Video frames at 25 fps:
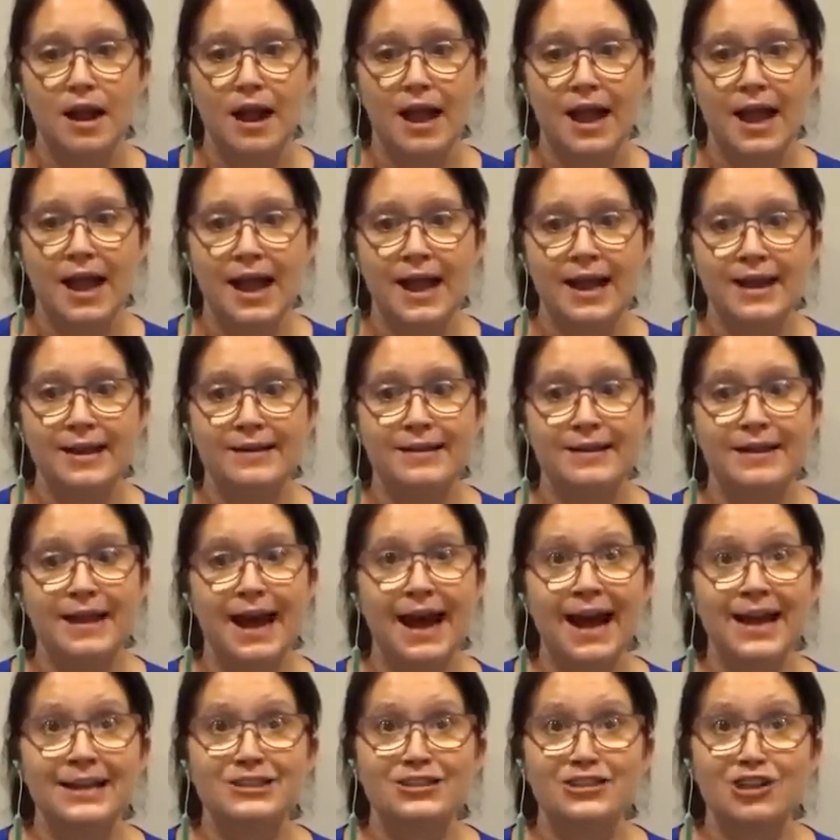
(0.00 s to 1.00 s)
And
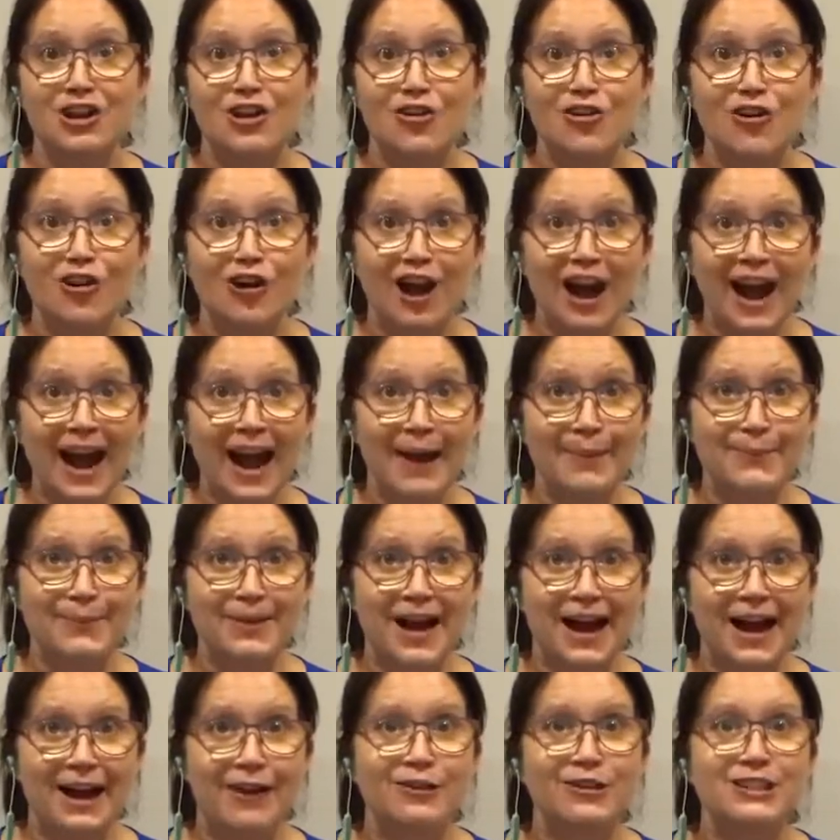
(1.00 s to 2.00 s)
that's a wrap.
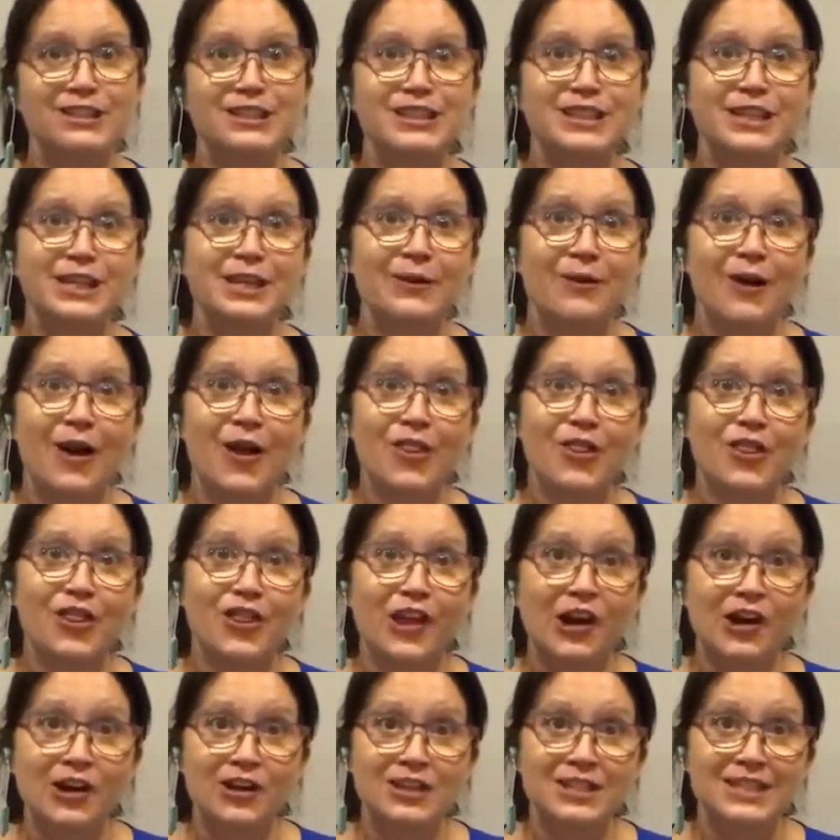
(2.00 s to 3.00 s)
I will see you on
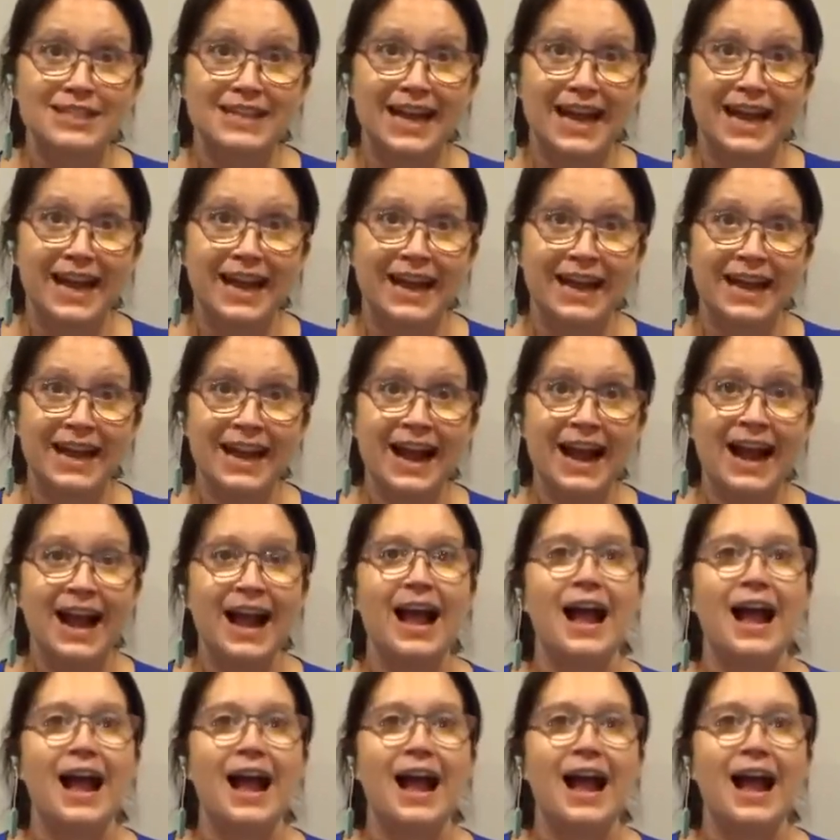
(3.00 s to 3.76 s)
Thursday.